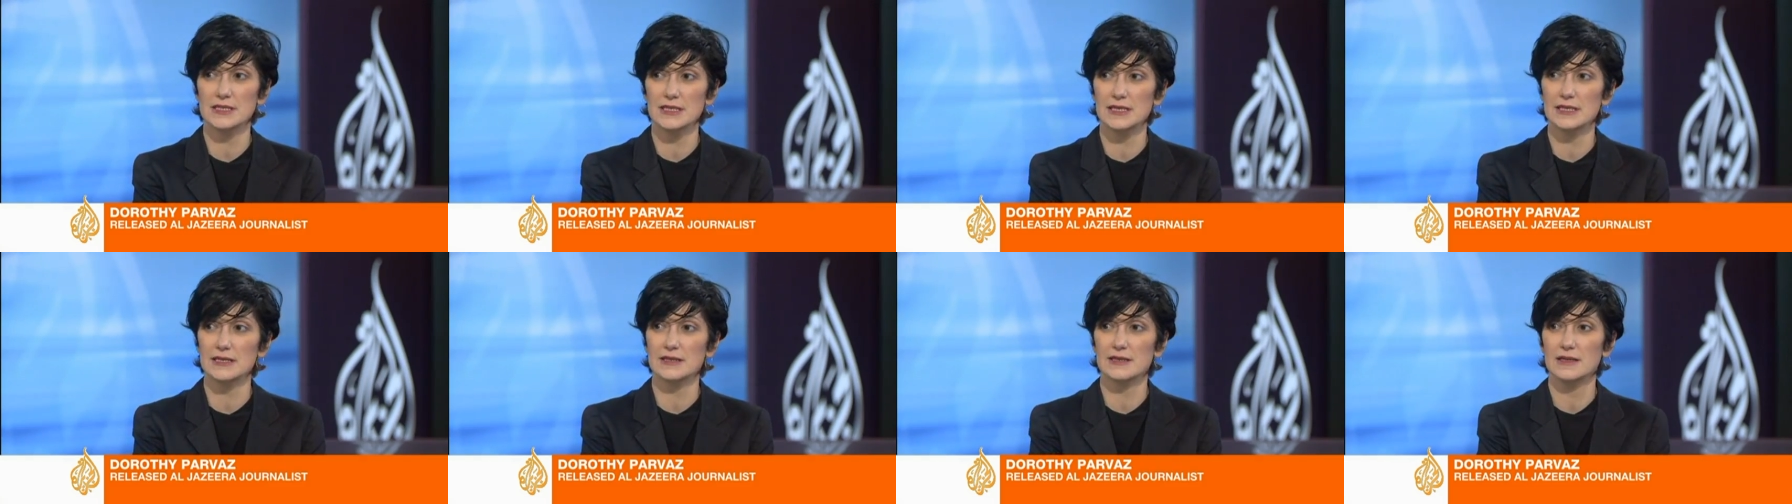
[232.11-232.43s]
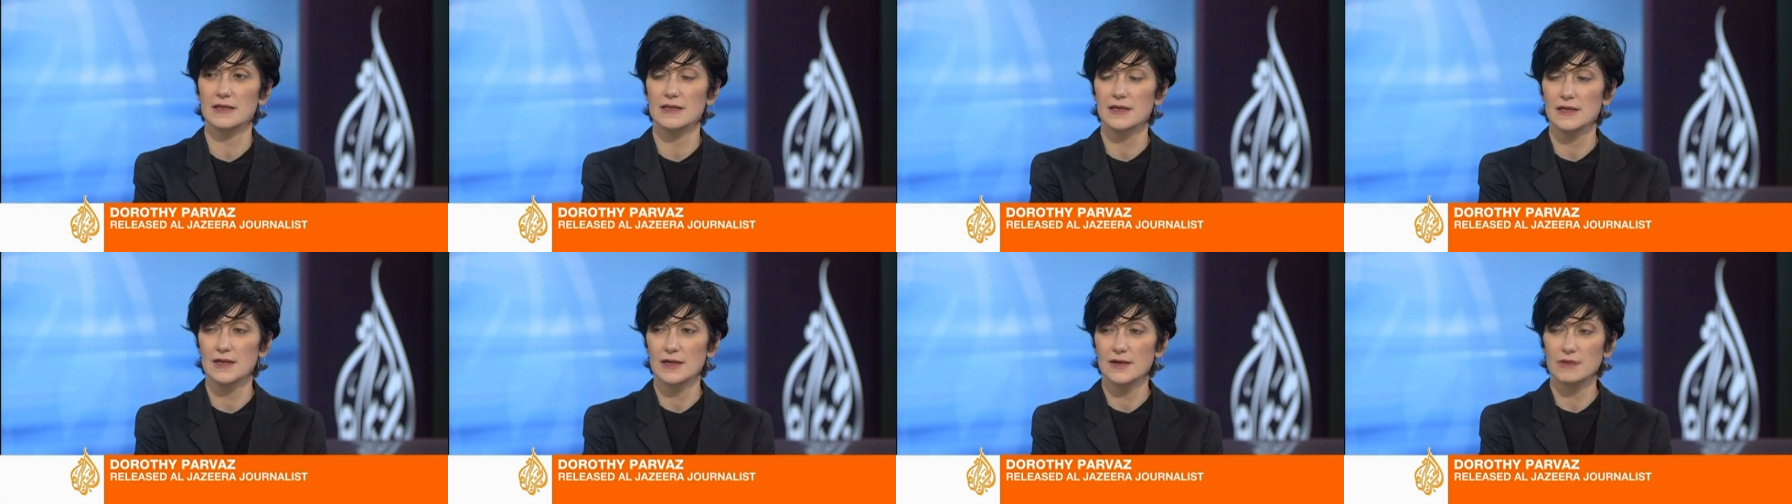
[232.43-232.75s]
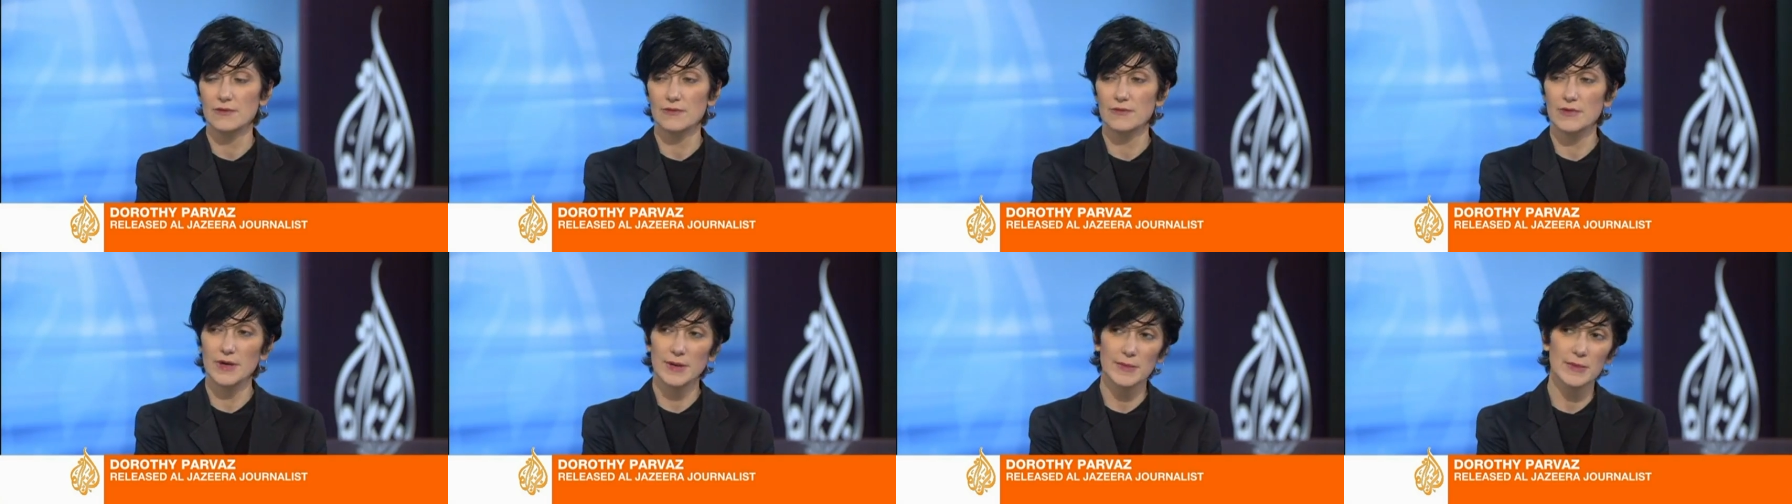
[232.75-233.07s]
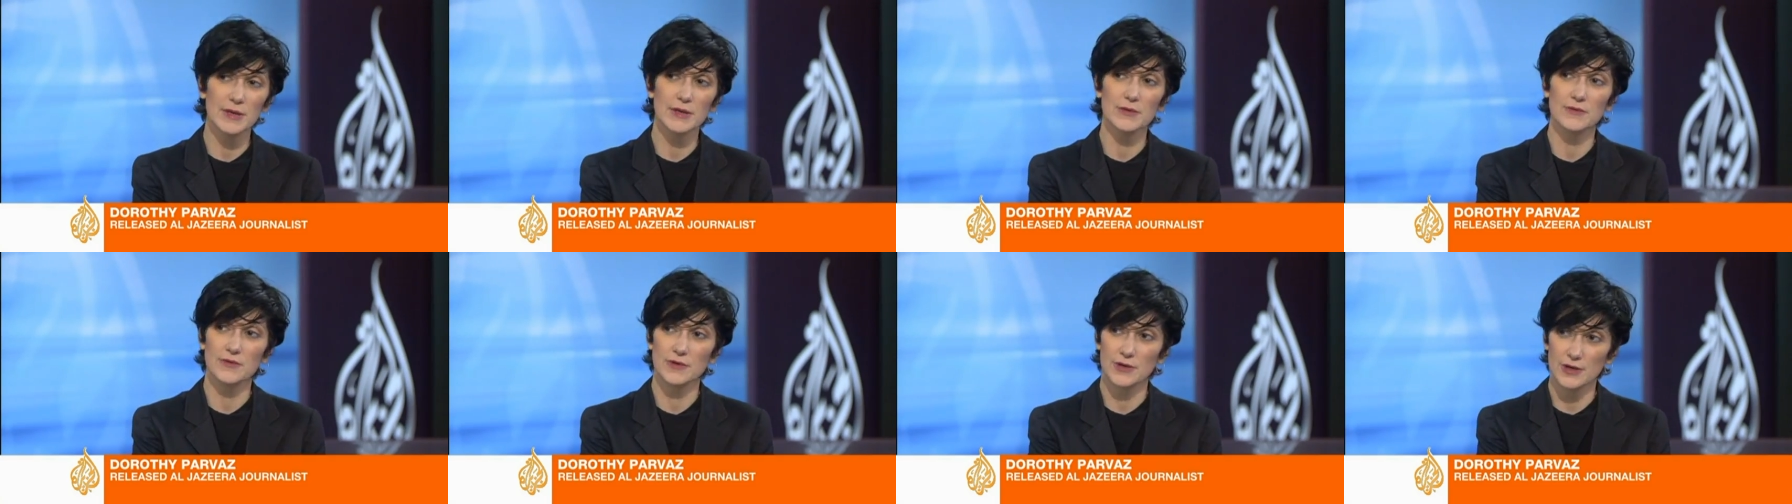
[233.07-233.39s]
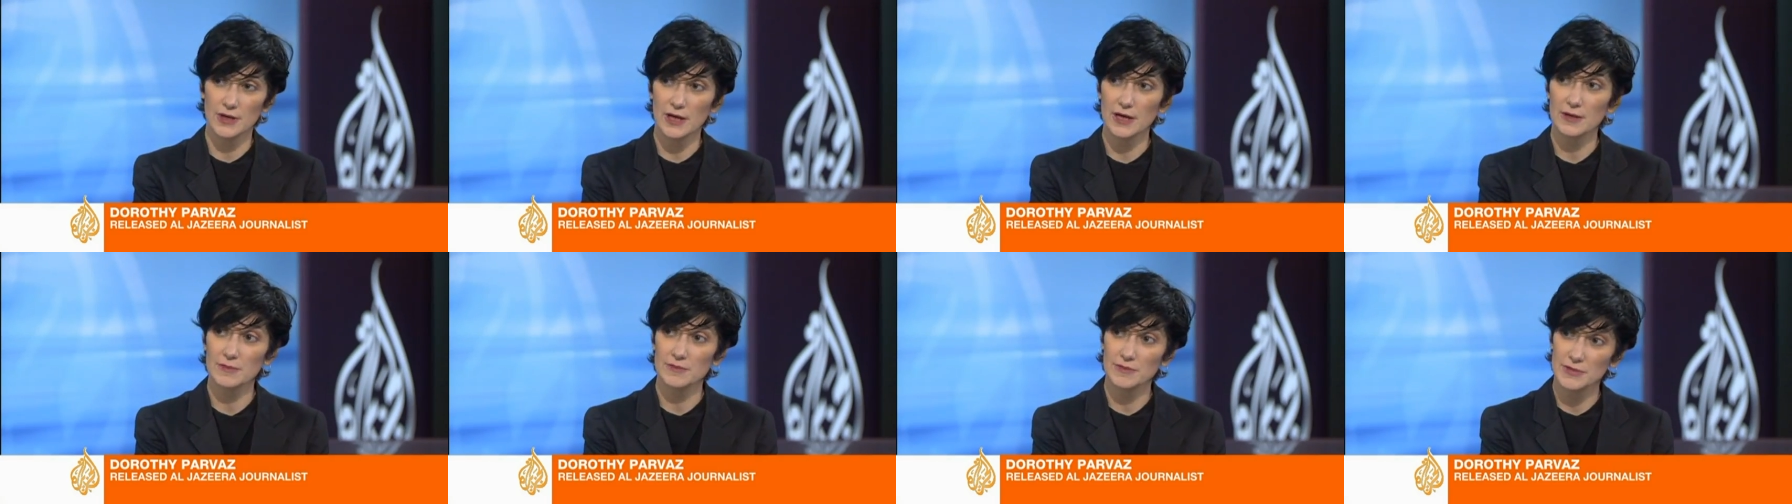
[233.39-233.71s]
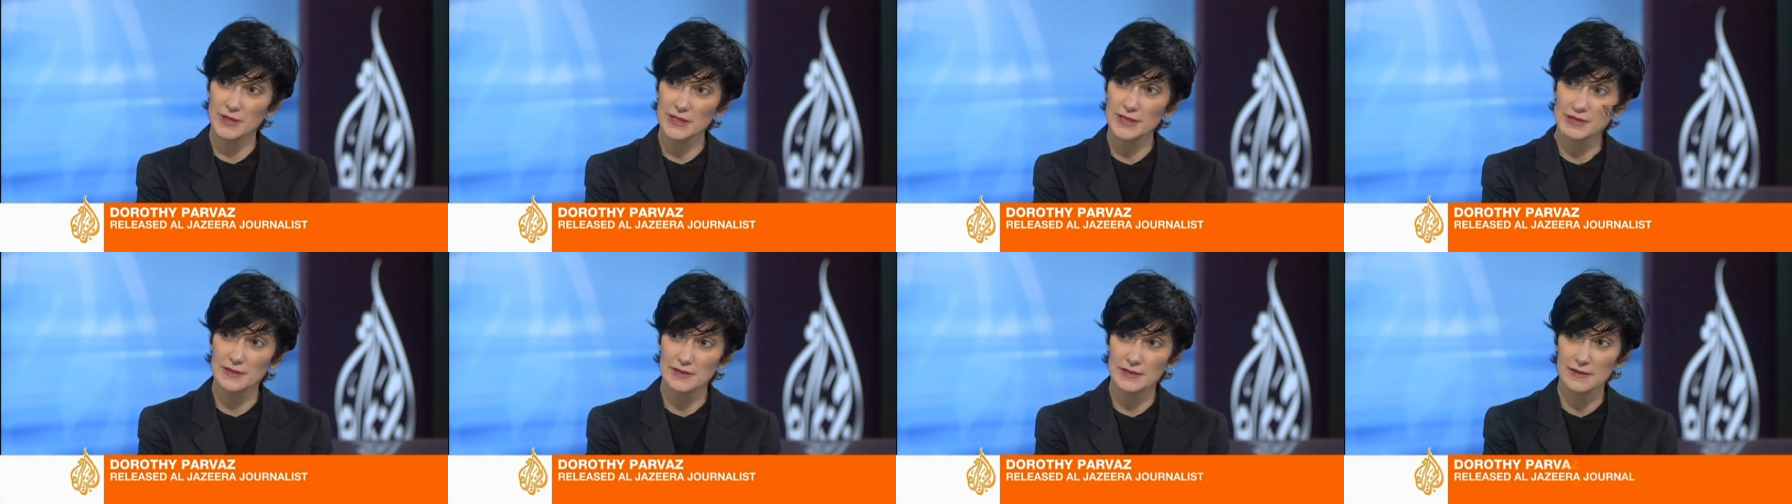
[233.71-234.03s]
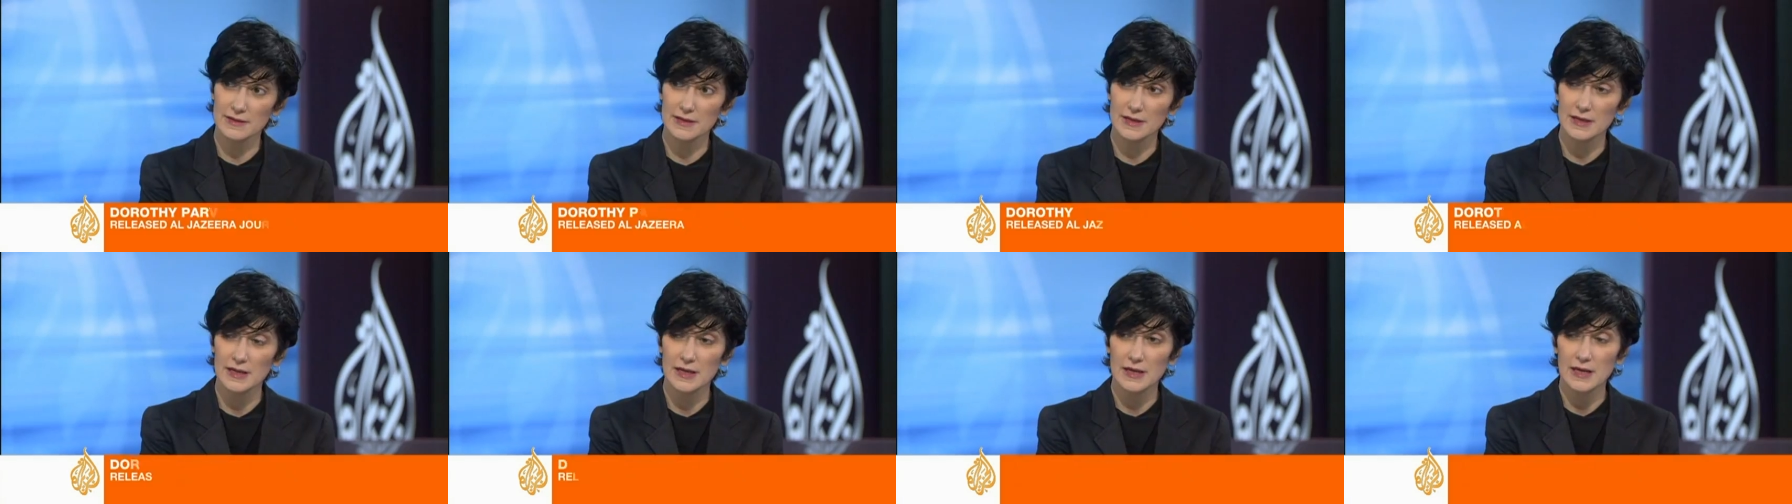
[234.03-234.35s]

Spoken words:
that women were not beaten.